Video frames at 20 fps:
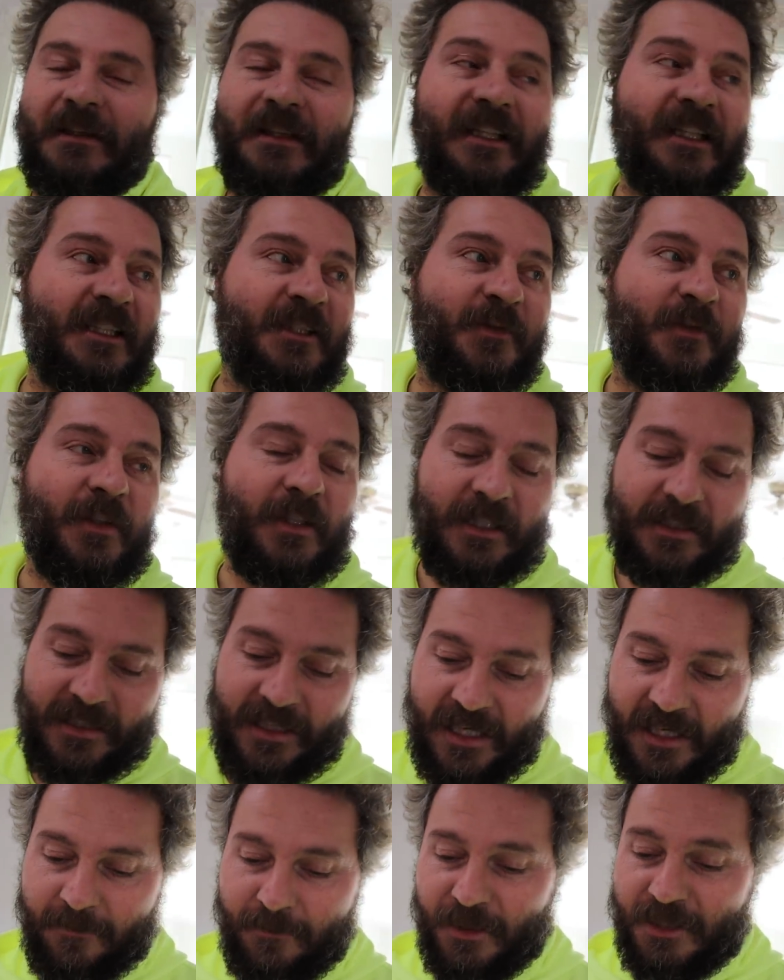My knees feel like
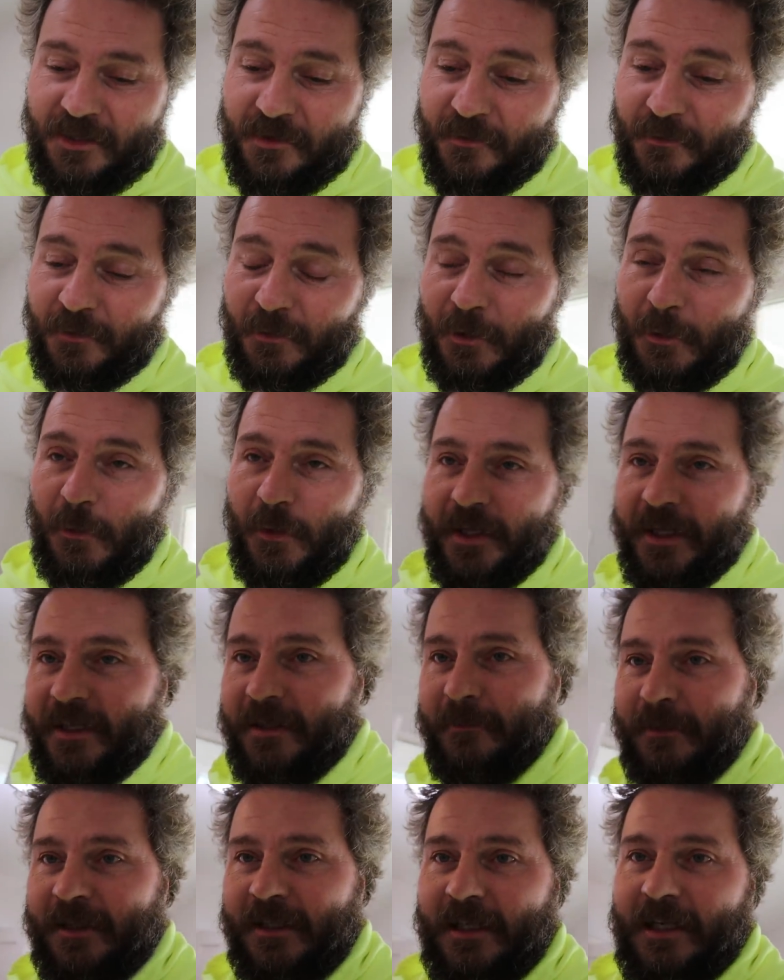they got a bunch of fluid in
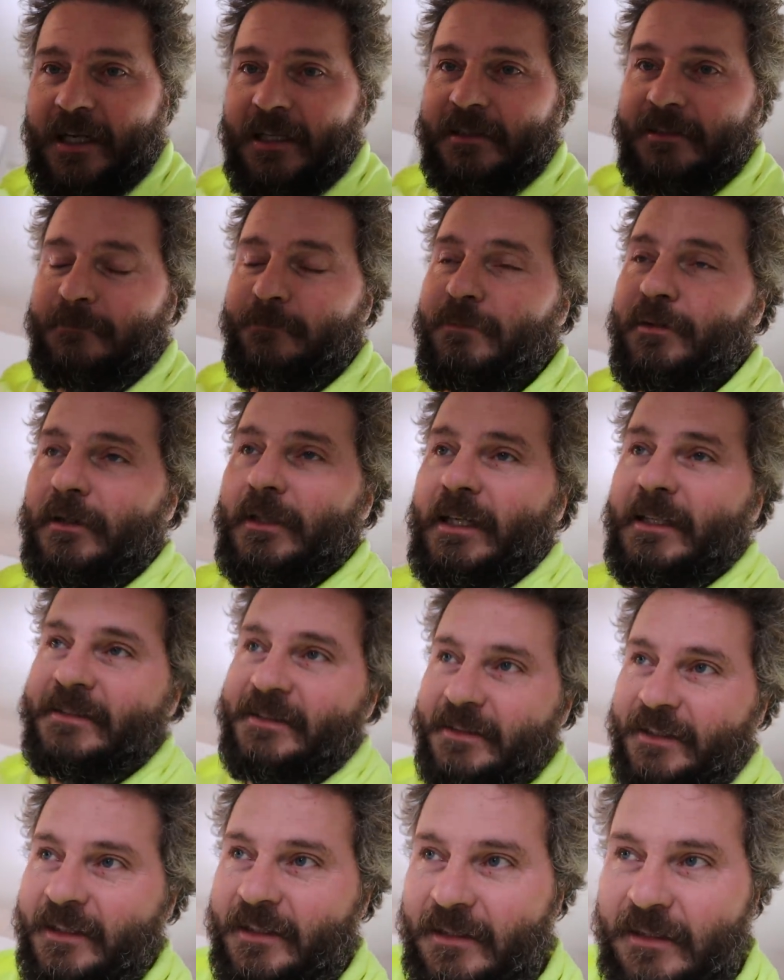them. God
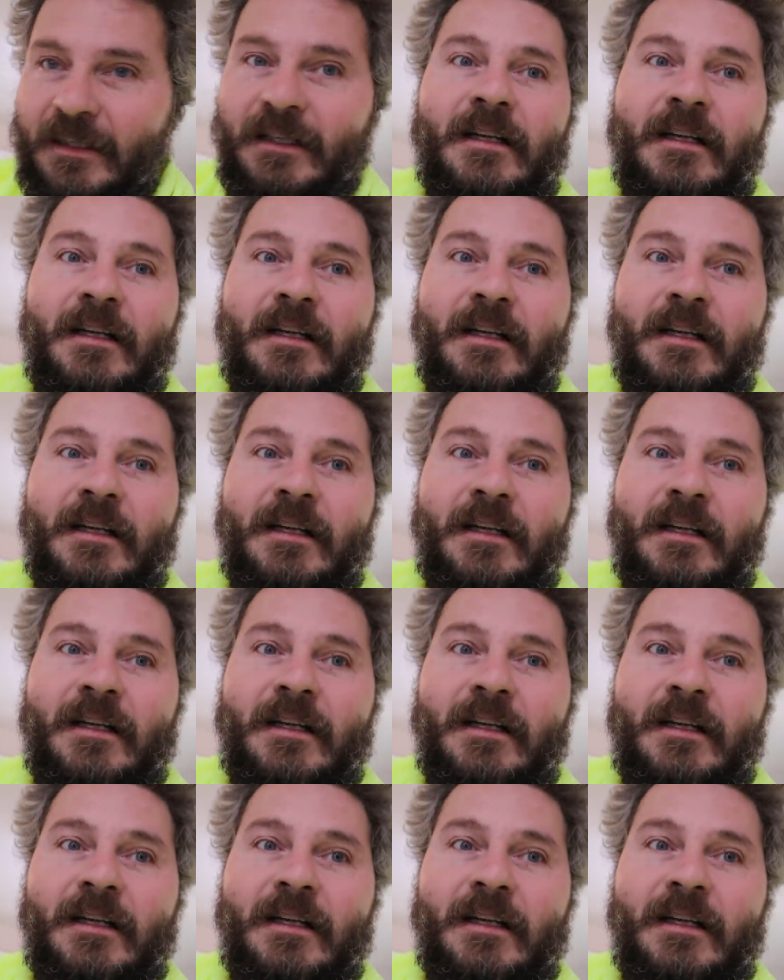bless it.